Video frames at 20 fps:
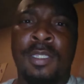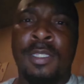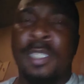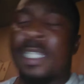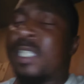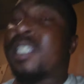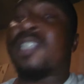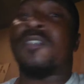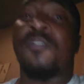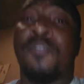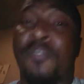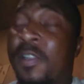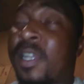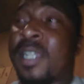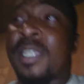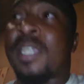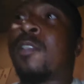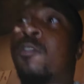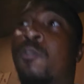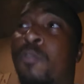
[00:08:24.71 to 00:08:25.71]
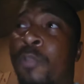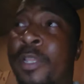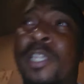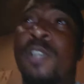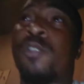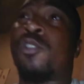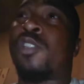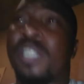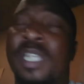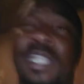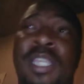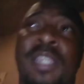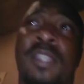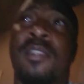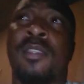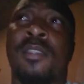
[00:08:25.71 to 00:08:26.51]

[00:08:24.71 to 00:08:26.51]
This is fucking real shit.